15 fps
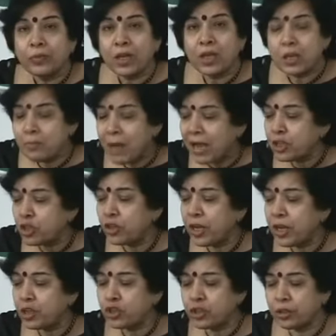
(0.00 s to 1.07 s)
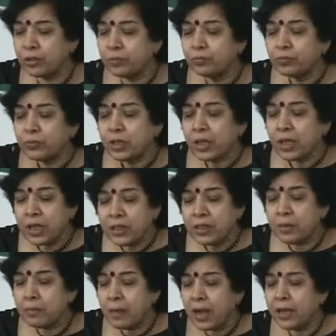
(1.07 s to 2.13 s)
imagination in the
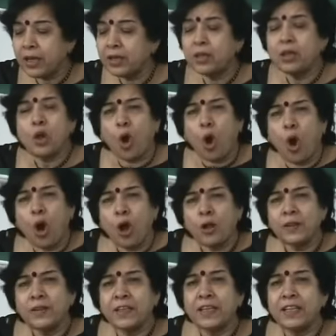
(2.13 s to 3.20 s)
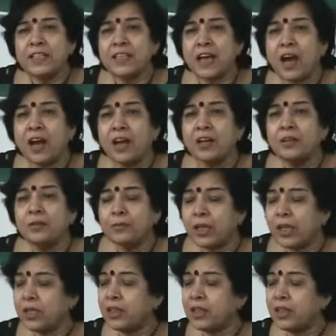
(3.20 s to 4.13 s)
mind, all these are in